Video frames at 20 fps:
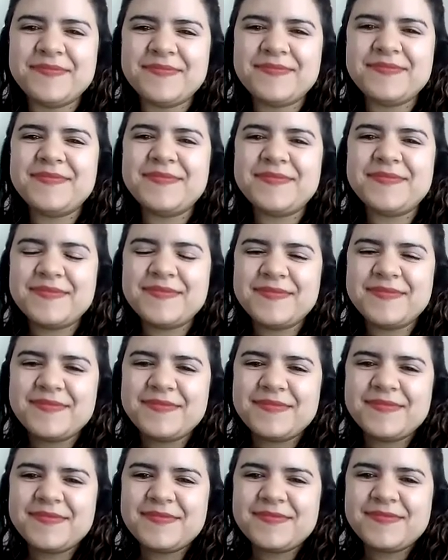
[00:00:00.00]

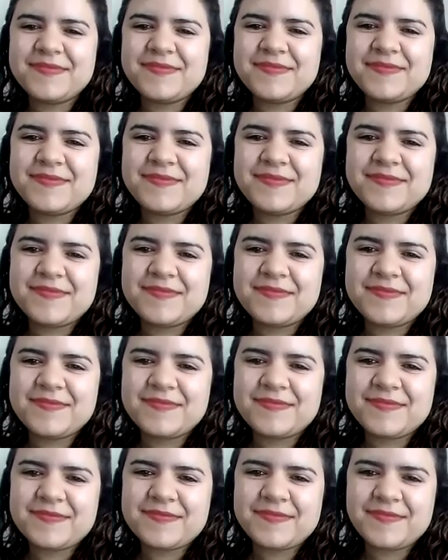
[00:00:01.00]

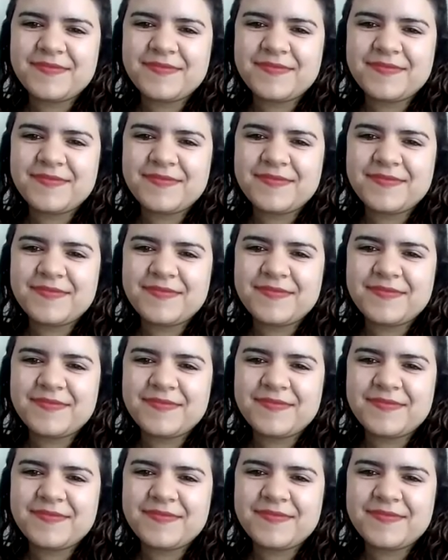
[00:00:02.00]
No words are spoken by the person on screen.